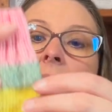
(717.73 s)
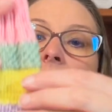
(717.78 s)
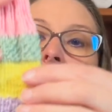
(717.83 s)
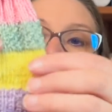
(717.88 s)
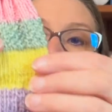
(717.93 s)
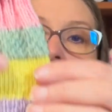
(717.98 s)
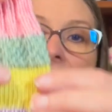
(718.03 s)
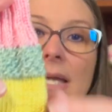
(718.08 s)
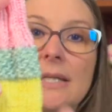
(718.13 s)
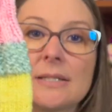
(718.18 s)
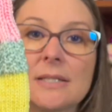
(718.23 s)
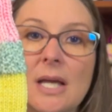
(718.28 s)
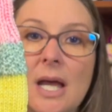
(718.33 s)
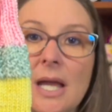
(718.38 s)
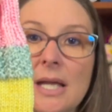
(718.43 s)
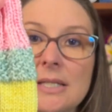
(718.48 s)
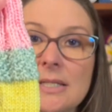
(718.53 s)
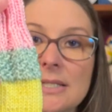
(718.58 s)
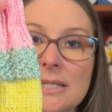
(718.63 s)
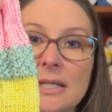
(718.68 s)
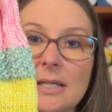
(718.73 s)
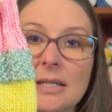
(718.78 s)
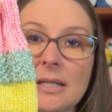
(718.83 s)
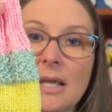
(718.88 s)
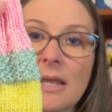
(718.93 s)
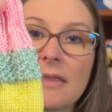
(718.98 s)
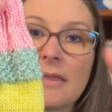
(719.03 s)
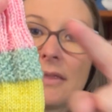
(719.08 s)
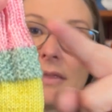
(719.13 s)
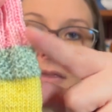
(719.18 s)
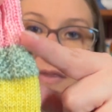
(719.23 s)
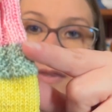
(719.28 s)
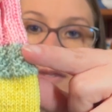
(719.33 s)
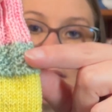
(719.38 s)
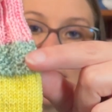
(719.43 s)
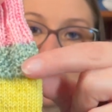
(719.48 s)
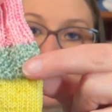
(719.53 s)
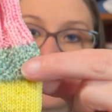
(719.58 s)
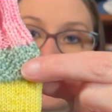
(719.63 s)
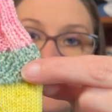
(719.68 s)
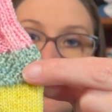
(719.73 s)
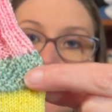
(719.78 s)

and I did this